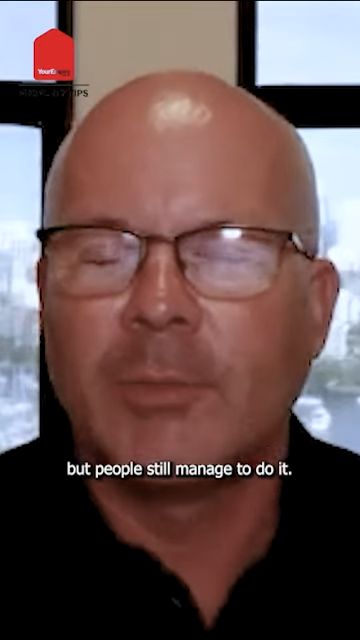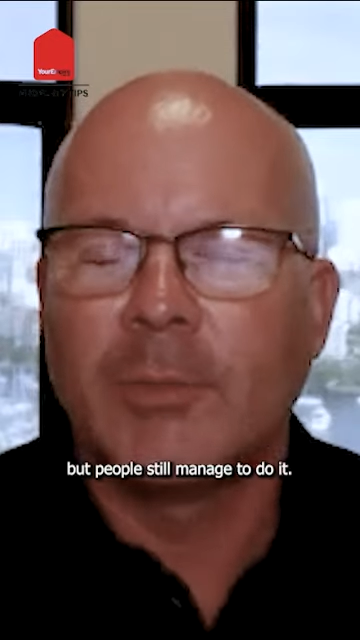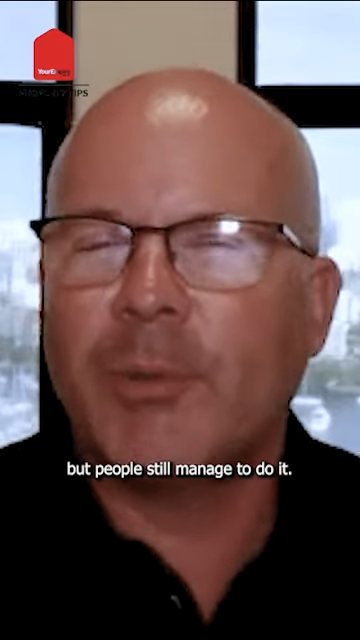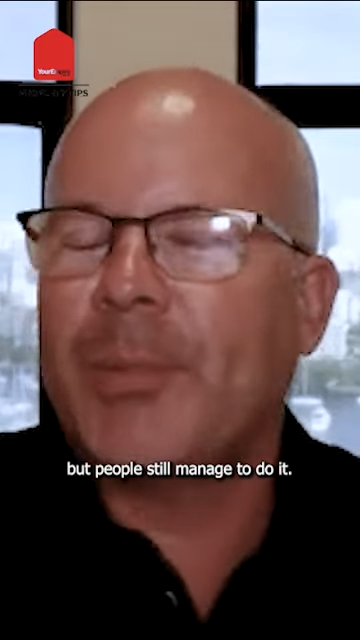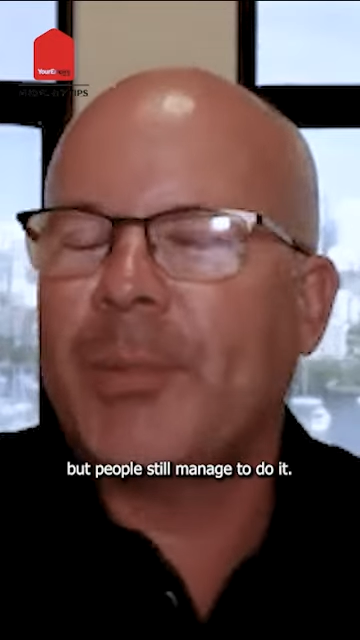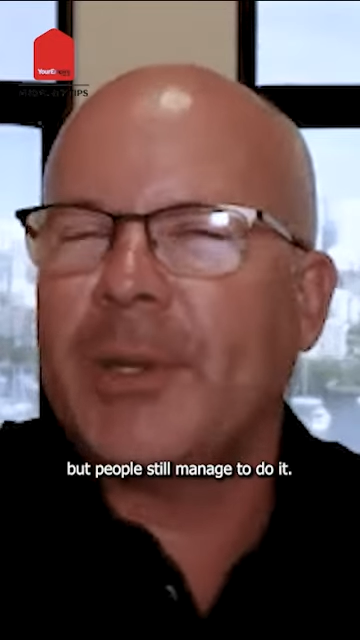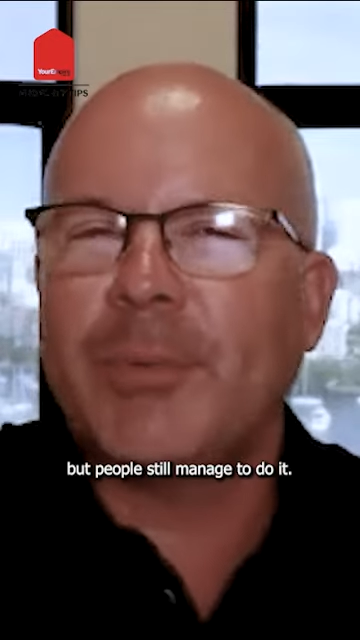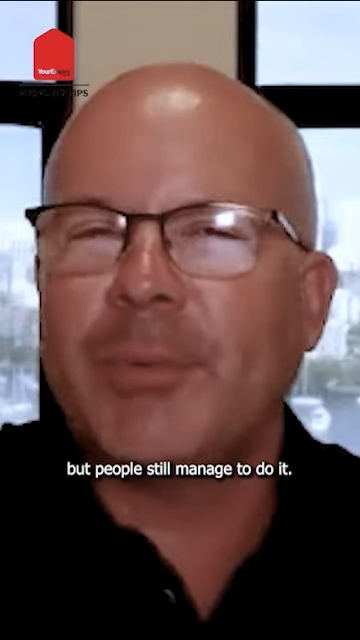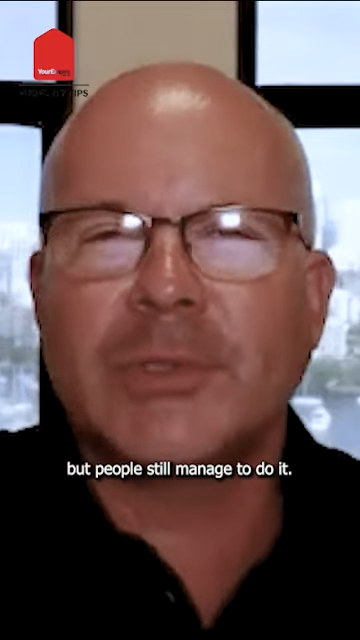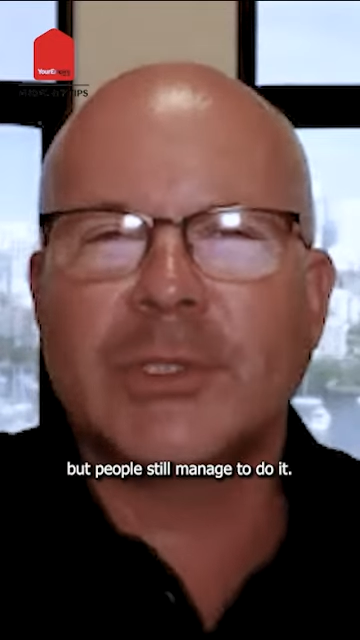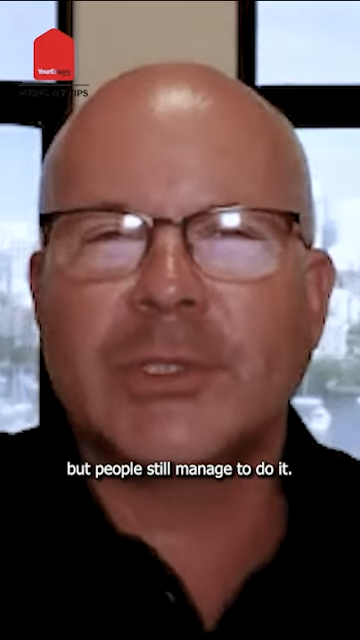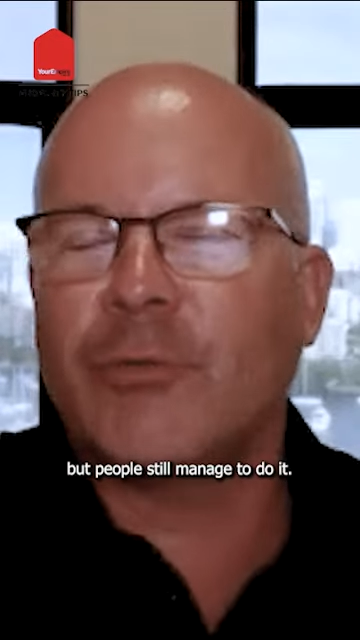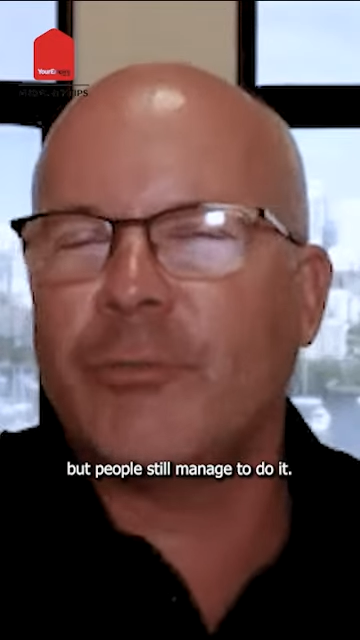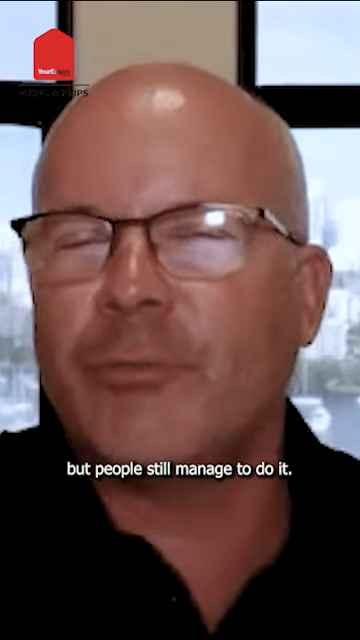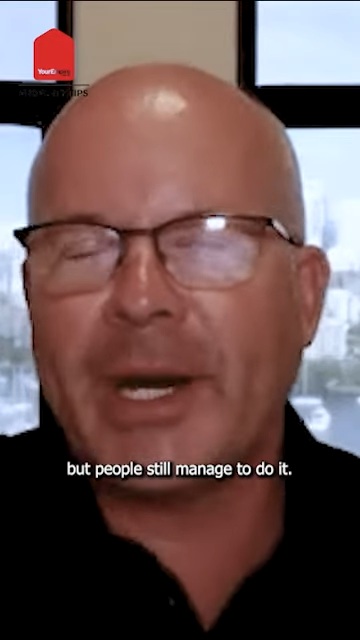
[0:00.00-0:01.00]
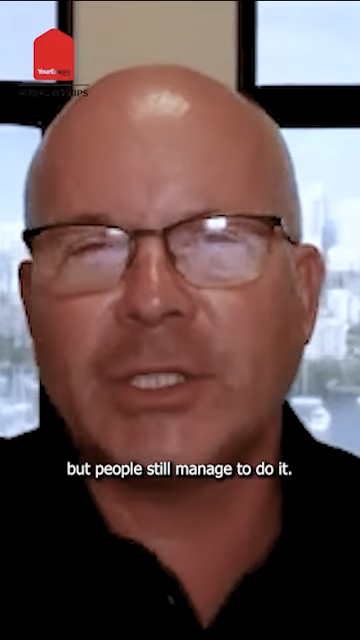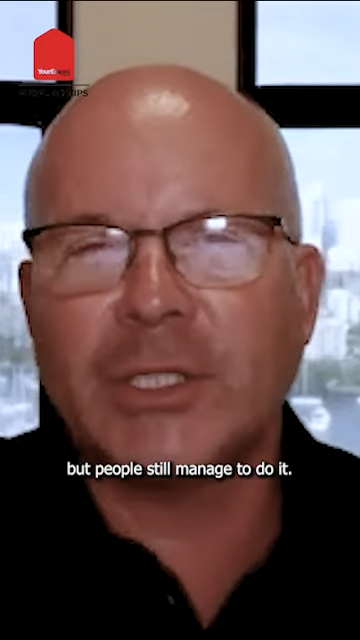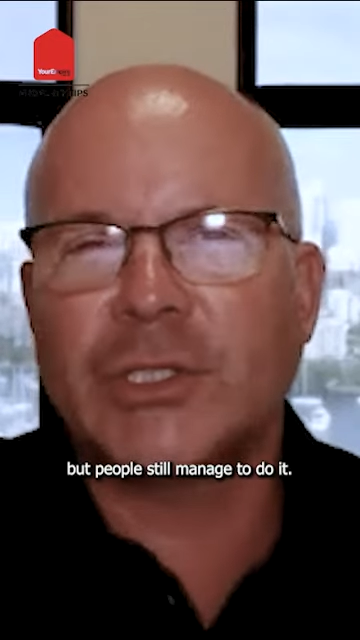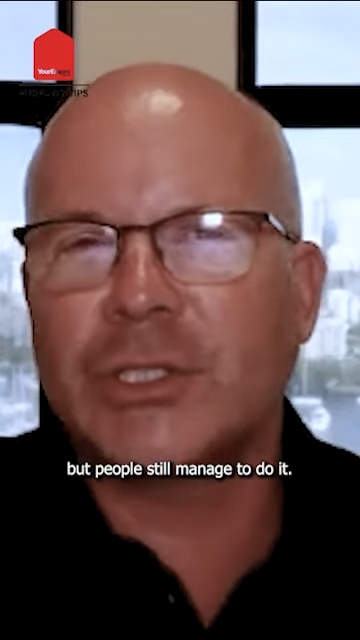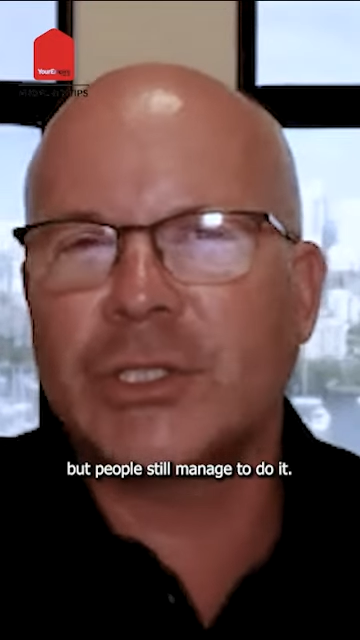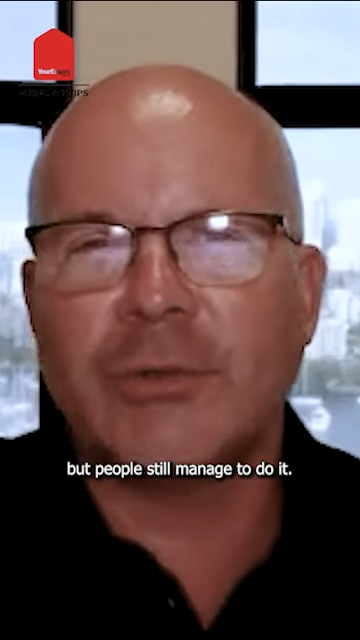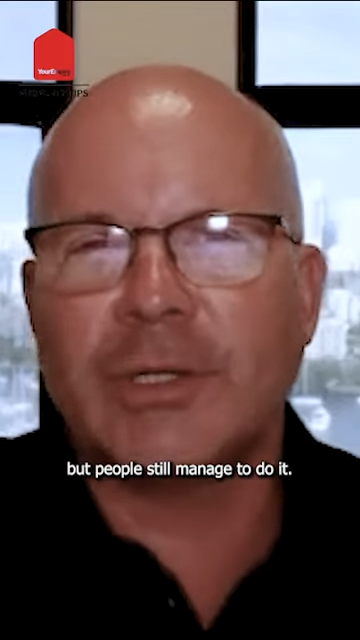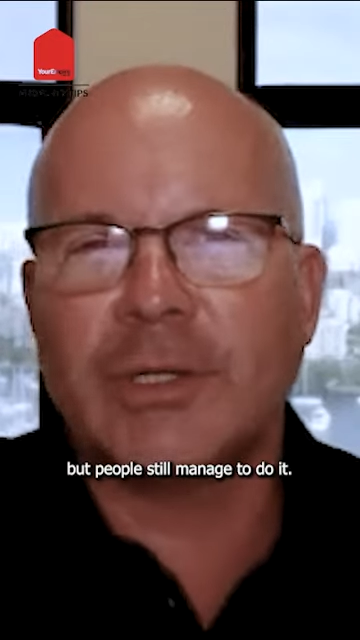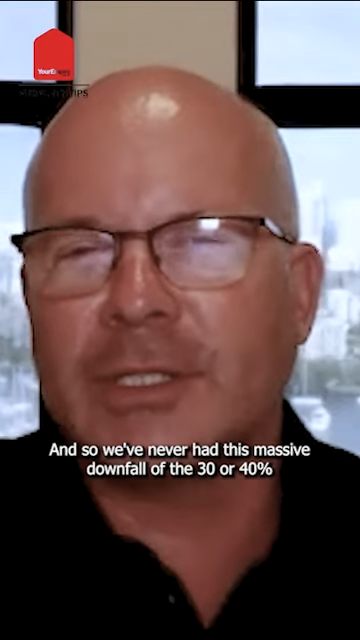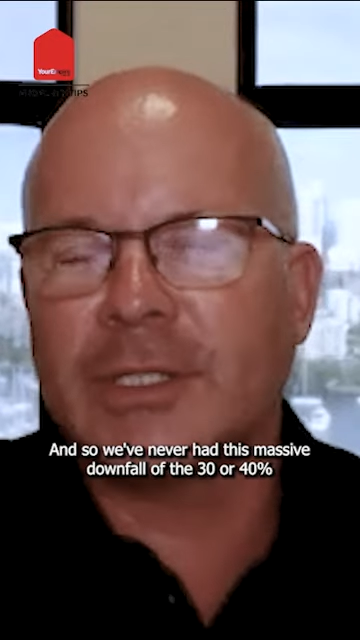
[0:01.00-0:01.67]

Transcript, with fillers: but people still manage to do it,